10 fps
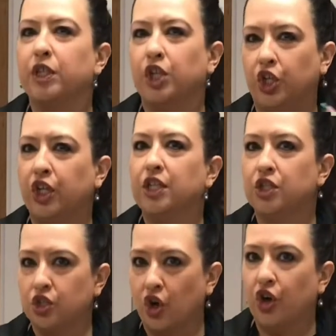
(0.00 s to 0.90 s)
till you can
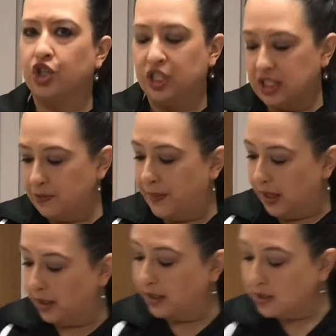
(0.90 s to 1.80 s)
start to
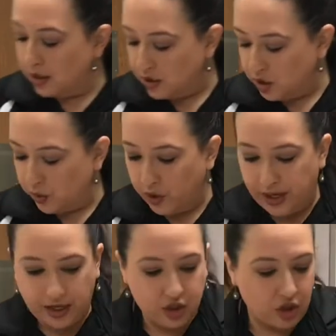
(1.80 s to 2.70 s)
smell it. So we'll go ahead
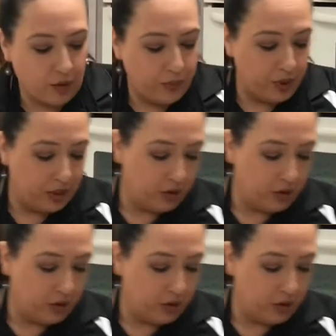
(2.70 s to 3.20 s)
and start putting